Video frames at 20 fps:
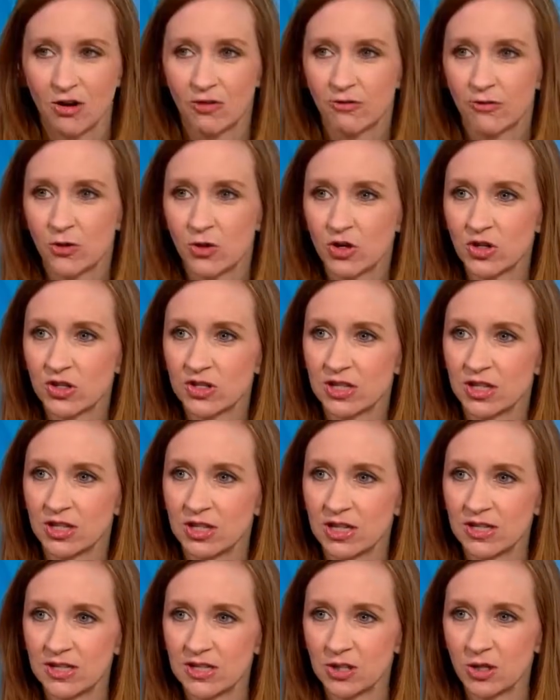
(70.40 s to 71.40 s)
First,
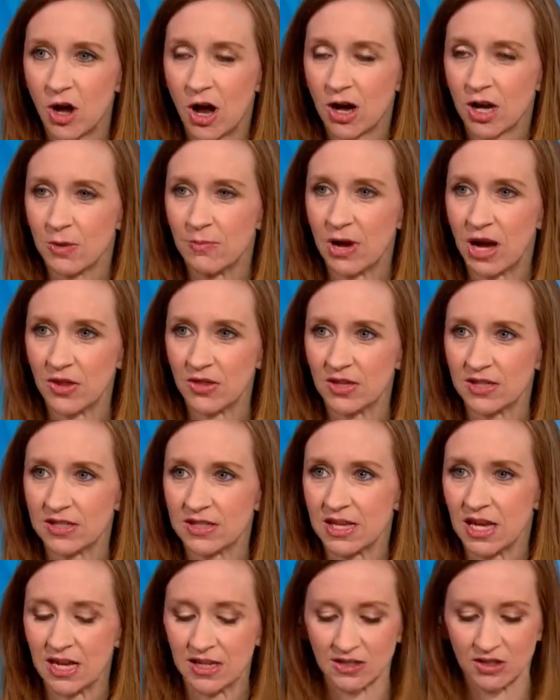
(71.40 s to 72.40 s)
let's talk about
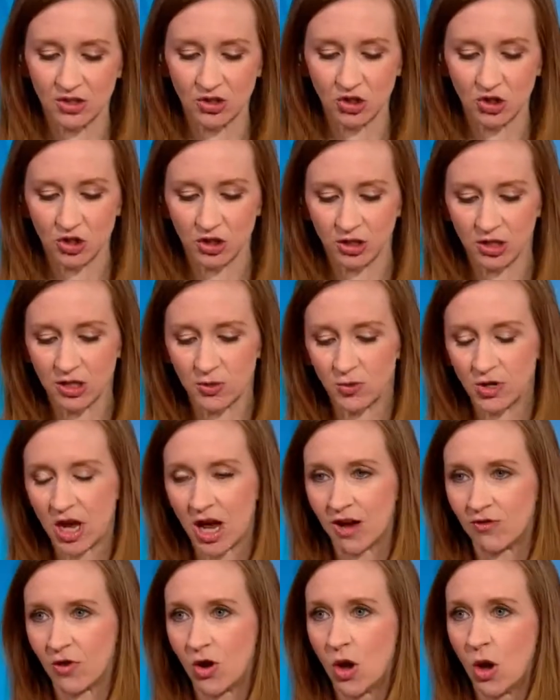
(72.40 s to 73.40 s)
this case in Chile. We
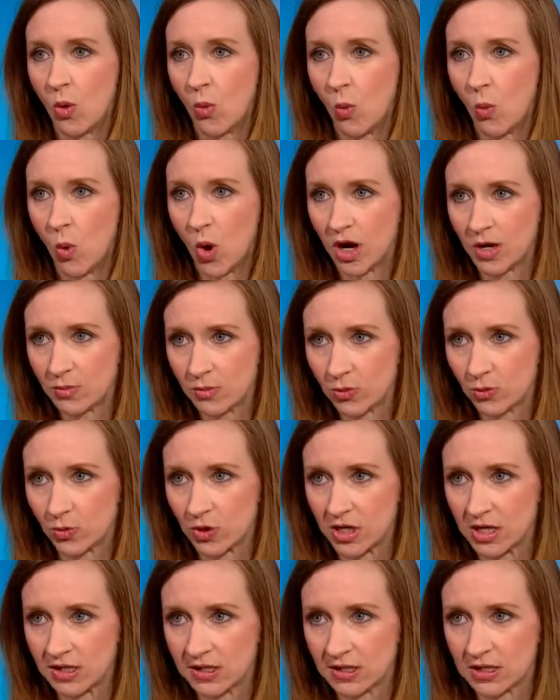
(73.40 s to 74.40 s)
have one
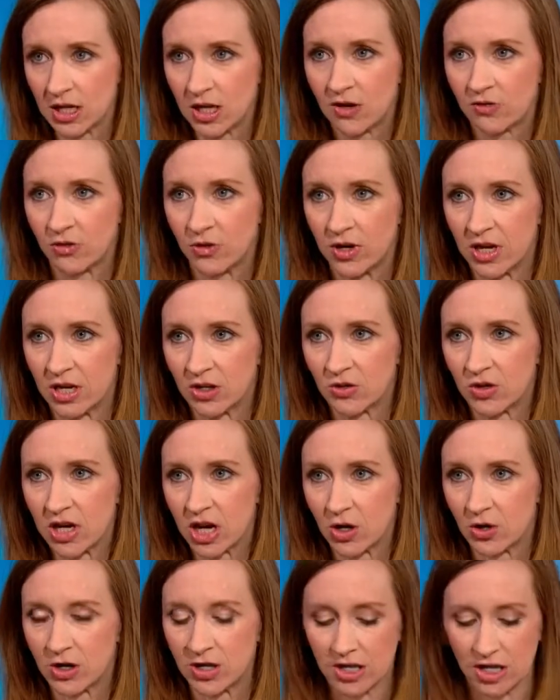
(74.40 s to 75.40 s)
priest, Fernando
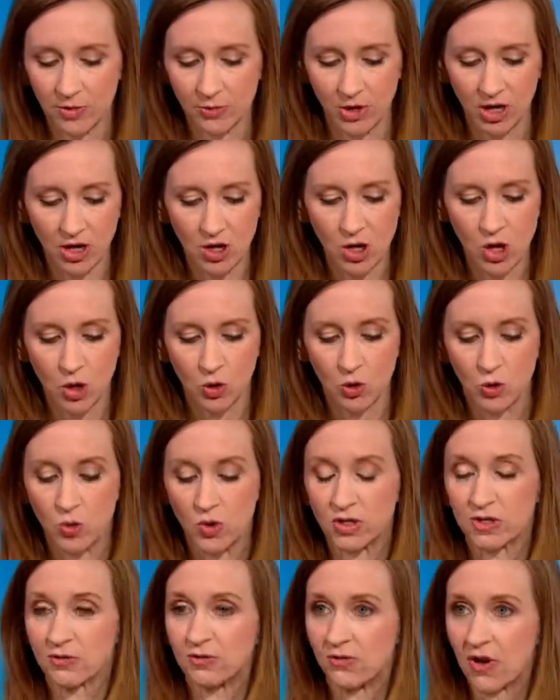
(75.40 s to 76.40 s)
Karadima, who
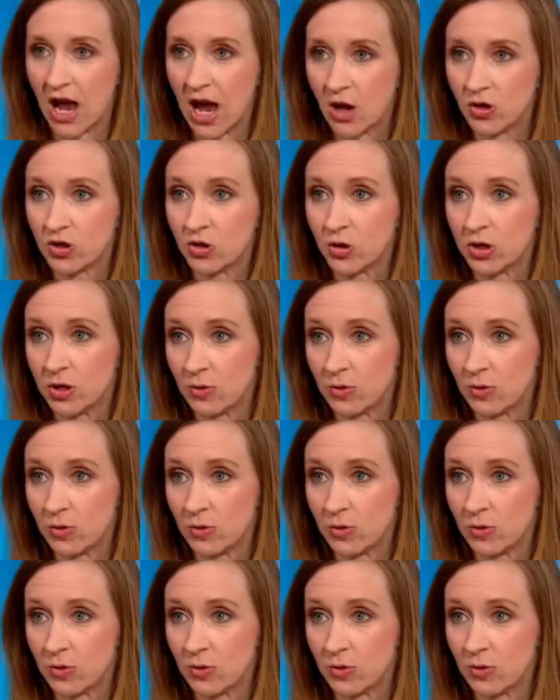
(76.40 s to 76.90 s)
was found to